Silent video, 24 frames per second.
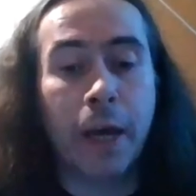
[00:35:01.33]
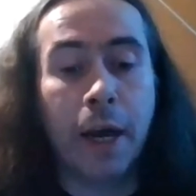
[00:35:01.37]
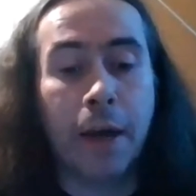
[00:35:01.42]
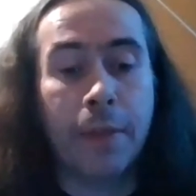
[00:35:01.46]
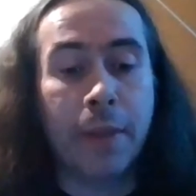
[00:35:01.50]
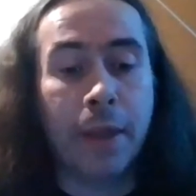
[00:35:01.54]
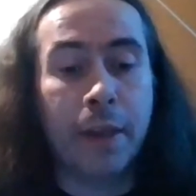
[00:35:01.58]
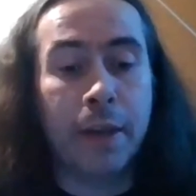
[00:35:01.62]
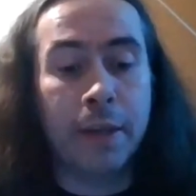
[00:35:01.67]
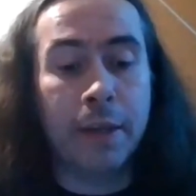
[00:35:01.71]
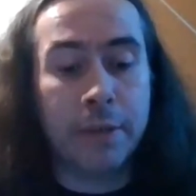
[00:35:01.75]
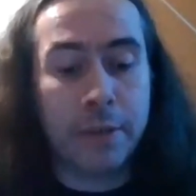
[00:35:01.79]

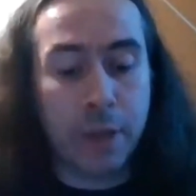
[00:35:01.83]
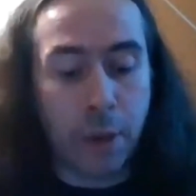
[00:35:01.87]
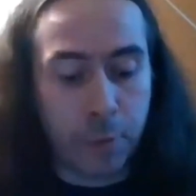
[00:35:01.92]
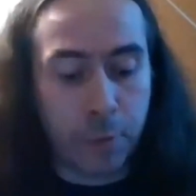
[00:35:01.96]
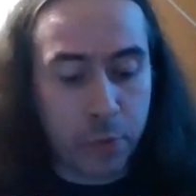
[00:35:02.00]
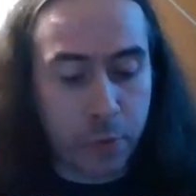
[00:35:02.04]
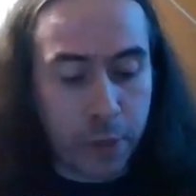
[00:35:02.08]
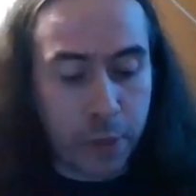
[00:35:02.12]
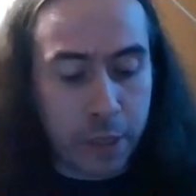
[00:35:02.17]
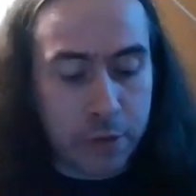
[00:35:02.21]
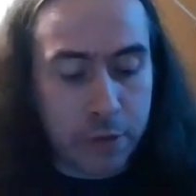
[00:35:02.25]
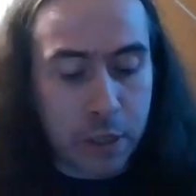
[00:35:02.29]
and then it's up
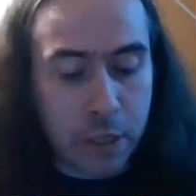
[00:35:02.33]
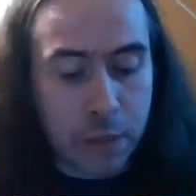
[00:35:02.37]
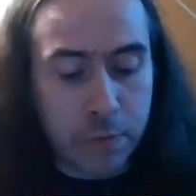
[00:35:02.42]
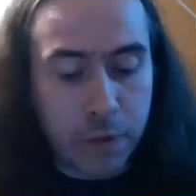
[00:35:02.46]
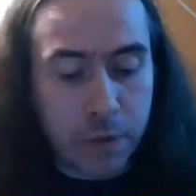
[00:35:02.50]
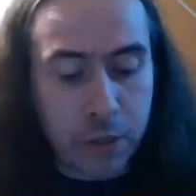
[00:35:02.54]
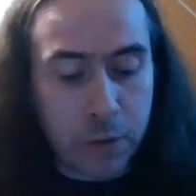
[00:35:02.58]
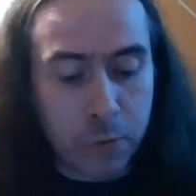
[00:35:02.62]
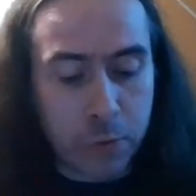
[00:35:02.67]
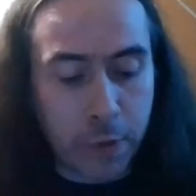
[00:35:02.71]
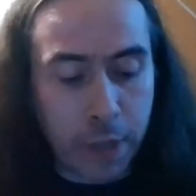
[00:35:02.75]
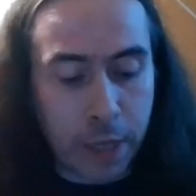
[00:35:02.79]
to each
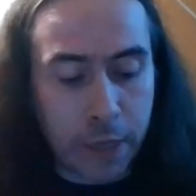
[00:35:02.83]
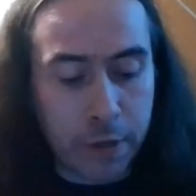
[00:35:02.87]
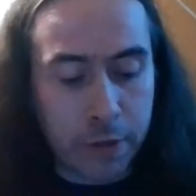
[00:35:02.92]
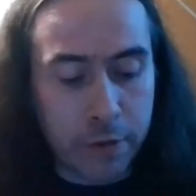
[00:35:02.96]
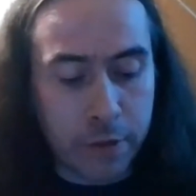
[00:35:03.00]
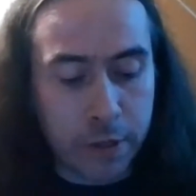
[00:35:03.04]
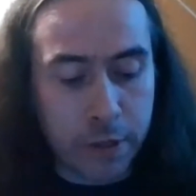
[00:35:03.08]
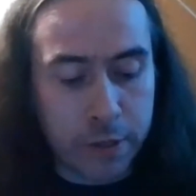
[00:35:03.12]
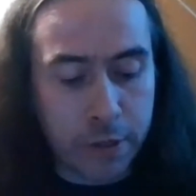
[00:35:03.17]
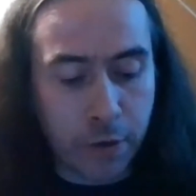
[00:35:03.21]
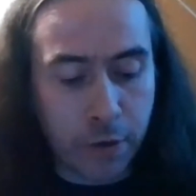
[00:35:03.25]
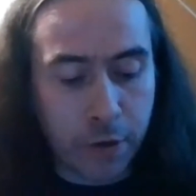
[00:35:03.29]
individual then
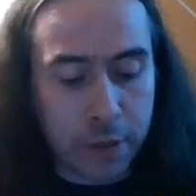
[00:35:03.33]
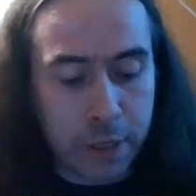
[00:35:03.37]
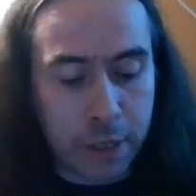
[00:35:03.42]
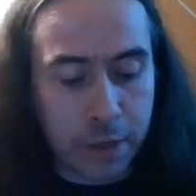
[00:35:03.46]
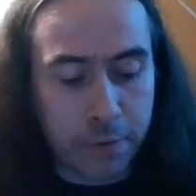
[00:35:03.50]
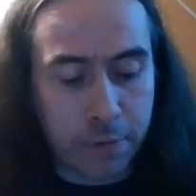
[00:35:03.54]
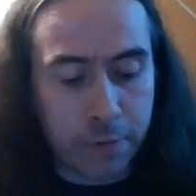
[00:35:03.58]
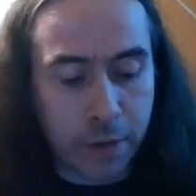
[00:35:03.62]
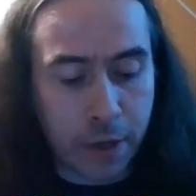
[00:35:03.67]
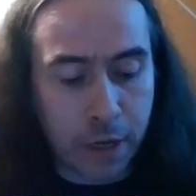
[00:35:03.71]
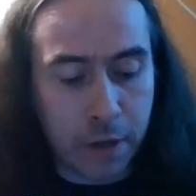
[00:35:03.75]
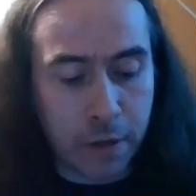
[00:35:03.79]
to decide
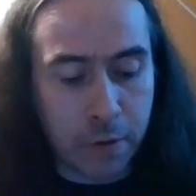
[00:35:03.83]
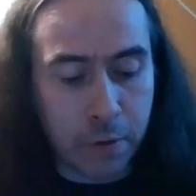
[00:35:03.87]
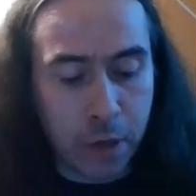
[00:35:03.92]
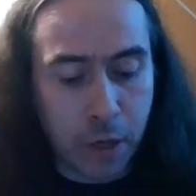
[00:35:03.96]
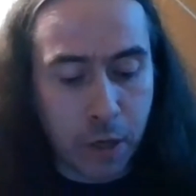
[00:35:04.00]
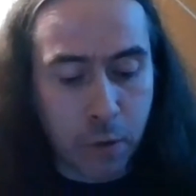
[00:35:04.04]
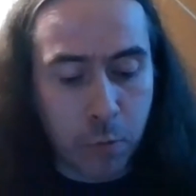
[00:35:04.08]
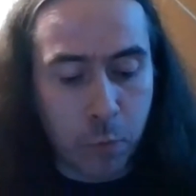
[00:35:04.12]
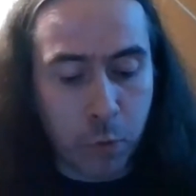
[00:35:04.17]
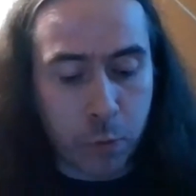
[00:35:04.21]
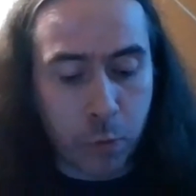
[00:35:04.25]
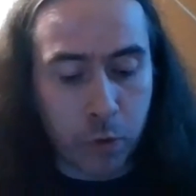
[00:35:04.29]
if they
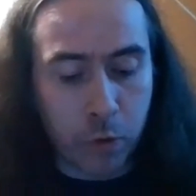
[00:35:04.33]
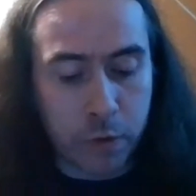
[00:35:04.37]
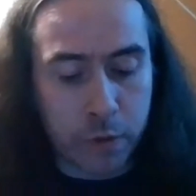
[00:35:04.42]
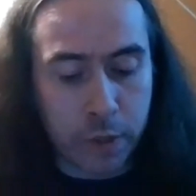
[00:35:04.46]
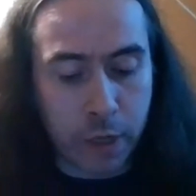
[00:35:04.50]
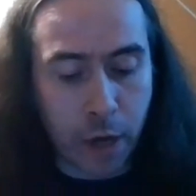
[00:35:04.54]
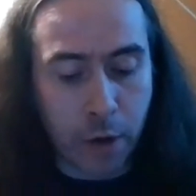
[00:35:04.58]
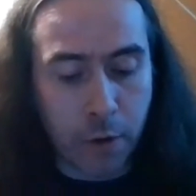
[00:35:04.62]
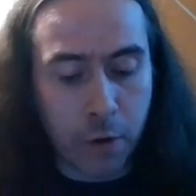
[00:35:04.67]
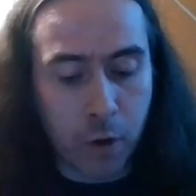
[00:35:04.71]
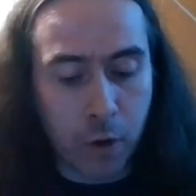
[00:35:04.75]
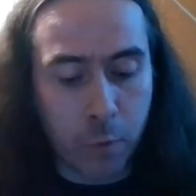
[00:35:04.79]
would want to
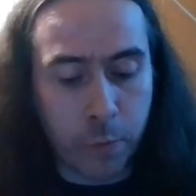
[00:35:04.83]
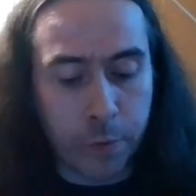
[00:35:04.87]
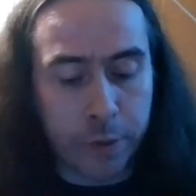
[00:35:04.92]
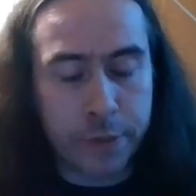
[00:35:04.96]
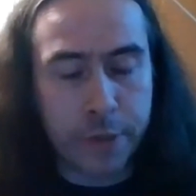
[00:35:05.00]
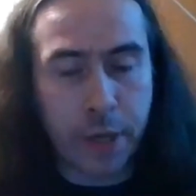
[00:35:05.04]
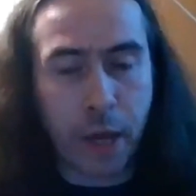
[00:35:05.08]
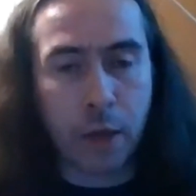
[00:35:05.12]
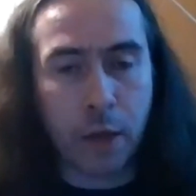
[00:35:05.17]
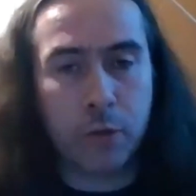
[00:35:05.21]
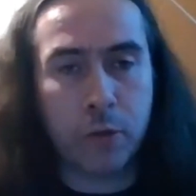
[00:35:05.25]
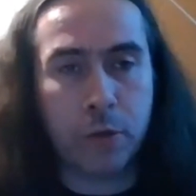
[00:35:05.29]
go along with
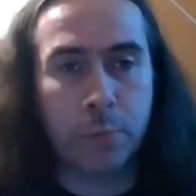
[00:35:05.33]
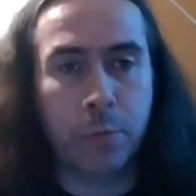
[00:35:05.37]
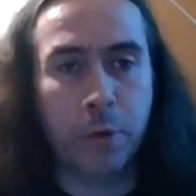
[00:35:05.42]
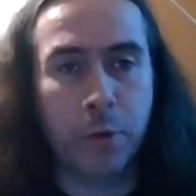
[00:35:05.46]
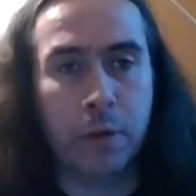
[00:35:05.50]
such.